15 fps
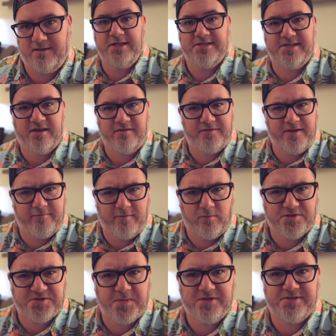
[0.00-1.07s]
NCL Viva
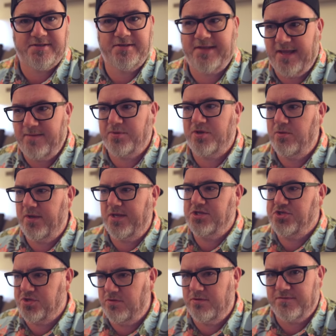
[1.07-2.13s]
was supposed to debut in
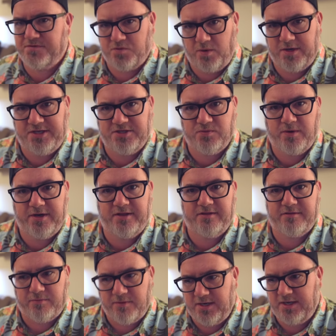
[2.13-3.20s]
June of
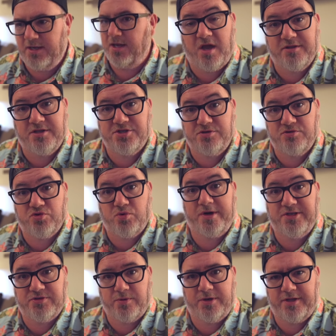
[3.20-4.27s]
2023. All the June
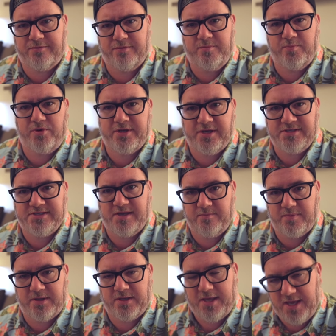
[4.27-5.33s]
2023 bookings have
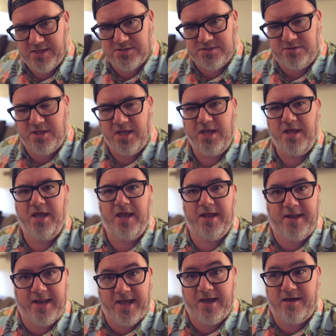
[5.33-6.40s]
been canceled,
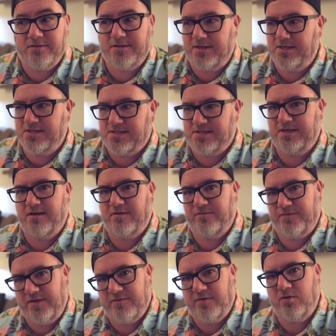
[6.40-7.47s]
and now the NCL
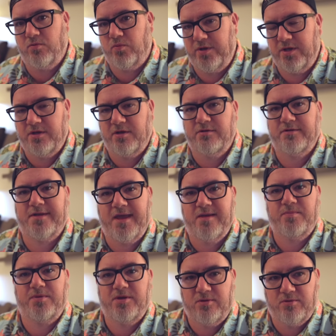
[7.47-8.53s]
Viva will
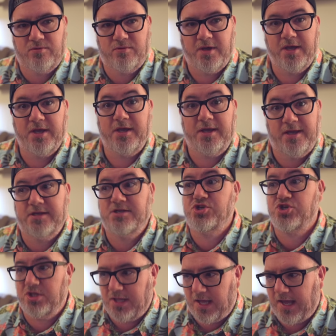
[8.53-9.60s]
debut in
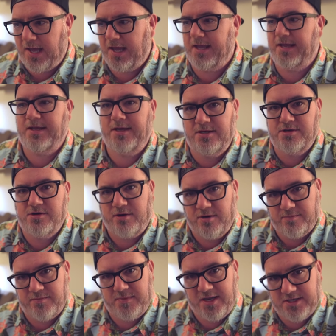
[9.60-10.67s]
July in
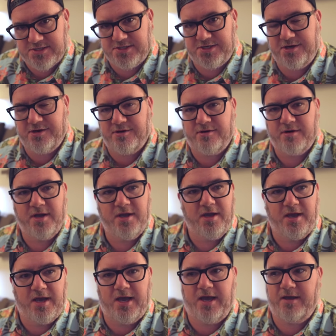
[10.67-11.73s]
Europe next year
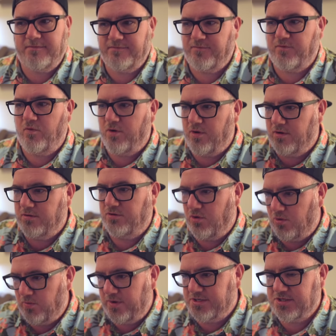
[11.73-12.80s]
for
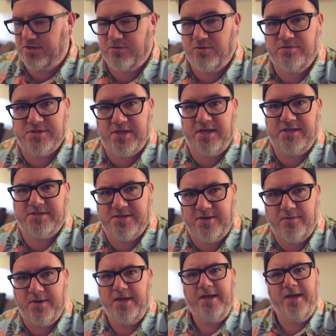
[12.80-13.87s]
Norwegian Cruise Line.
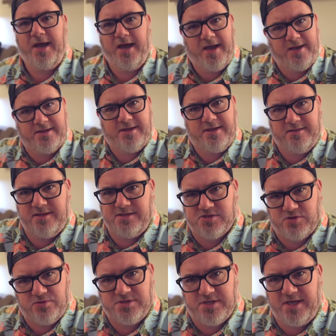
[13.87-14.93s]
So again, these
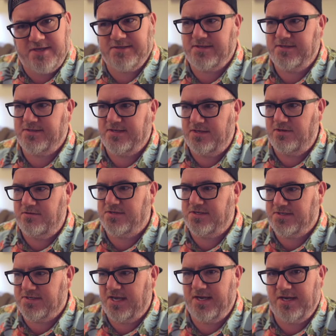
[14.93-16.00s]
cruise lines continue to
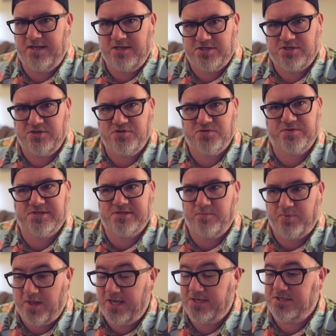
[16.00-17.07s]
cite issues with
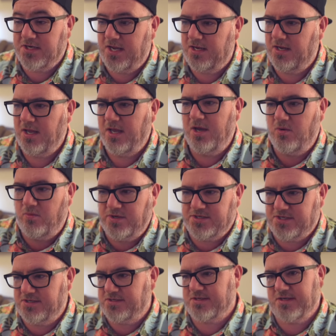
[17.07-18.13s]
supply chain,
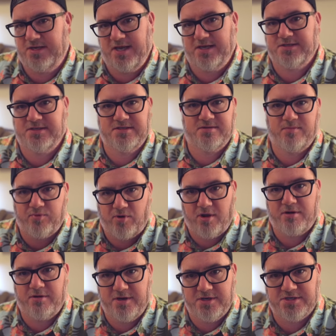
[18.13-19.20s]
which is connected to
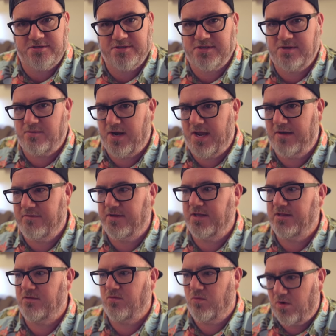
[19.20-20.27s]
broader issues that we're having
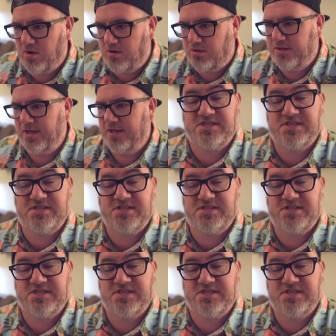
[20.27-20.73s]
in the world.